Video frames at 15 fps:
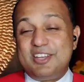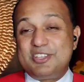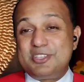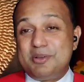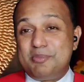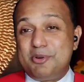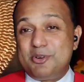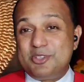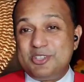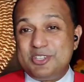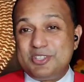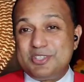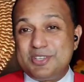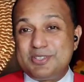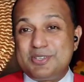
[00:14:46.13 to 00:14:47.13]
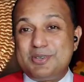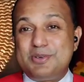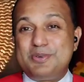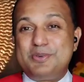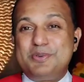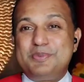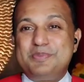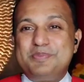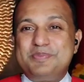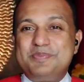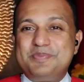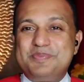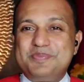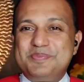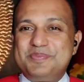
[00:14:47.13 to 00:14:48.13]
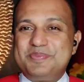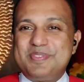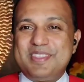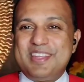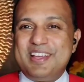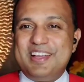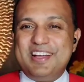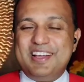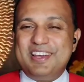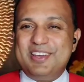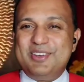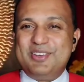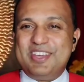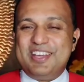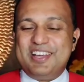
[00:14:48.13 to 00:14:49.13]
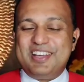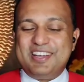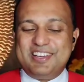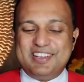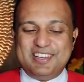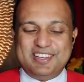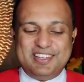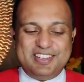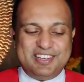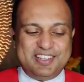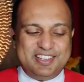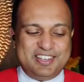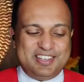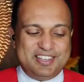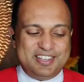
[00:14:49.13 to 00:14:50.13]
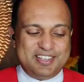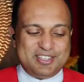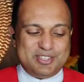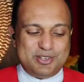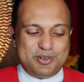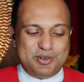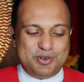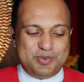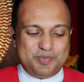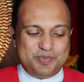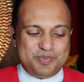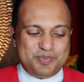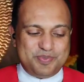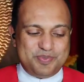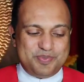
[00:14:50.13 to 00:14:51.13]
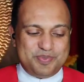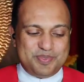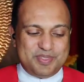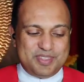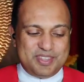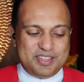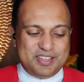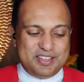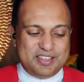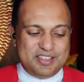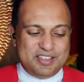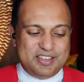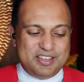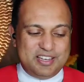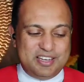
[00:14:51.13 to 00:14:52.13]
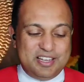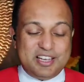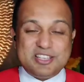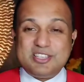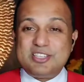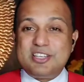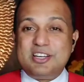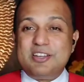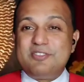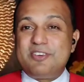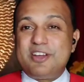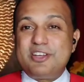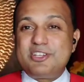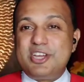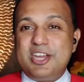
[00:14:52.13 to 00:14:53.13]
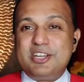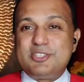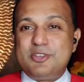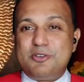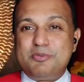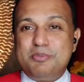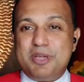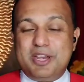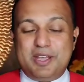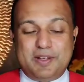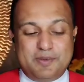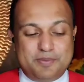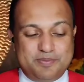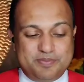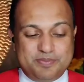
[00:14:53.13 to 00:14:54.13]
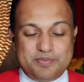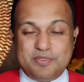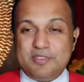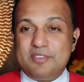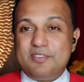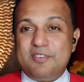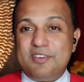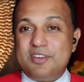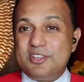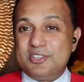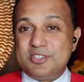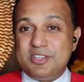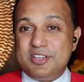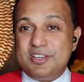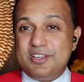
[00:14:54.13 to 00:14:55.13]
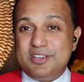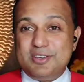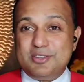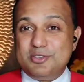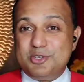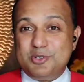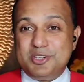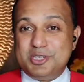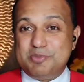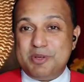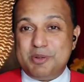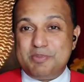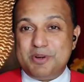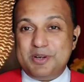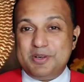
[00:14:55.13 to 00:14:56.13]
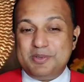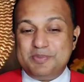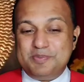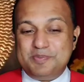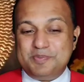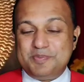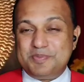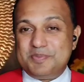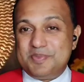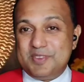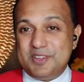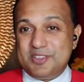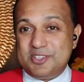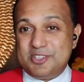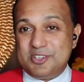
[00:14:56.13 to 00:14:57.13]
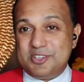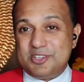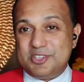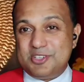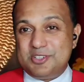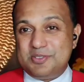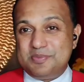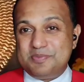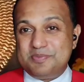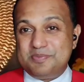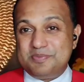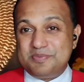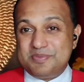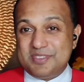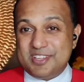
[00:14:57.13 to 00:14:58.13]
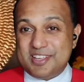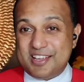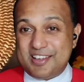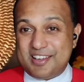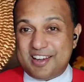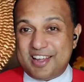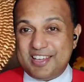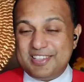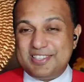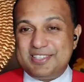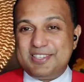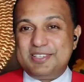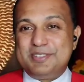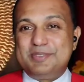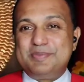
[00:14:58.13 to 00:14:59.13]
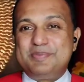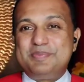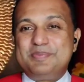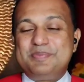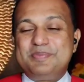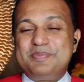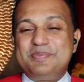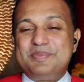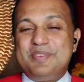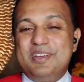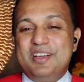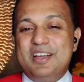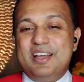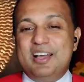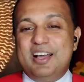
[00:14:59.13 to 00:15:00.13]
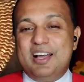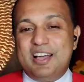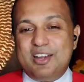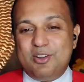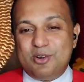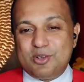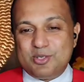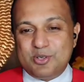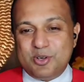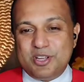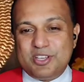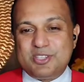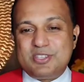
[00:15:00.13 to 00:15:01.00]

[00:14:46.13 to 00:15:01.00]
It's about Jesus too. Hallelujah. So, it has different shades of meaning. Is Jewish people, church, Christ and also